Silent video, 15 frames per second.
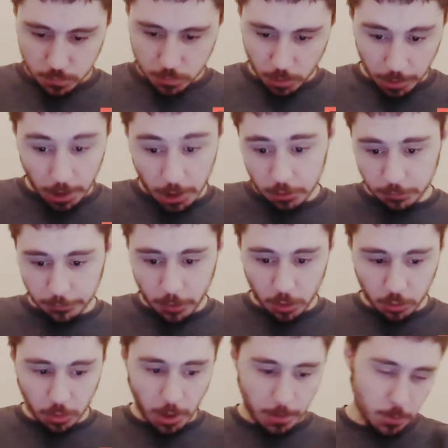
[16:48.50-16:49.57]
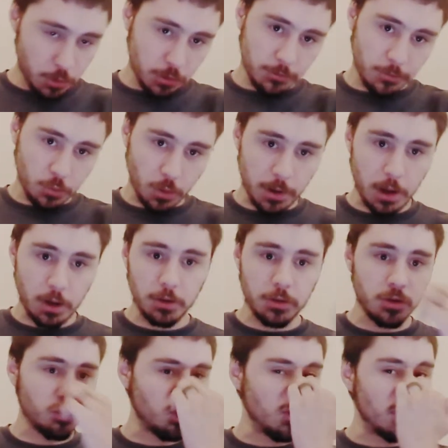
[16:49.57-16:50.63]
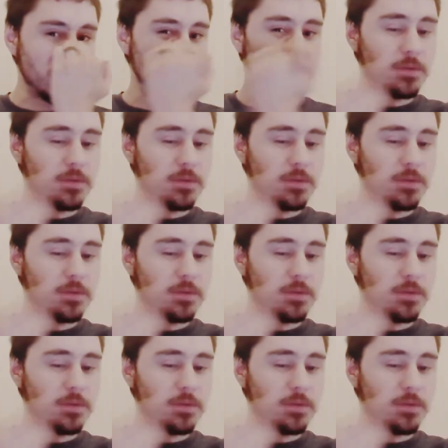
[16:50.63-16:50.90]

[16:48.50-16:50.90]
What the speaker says: I got a new phone. I'm using the phone right now to stream on.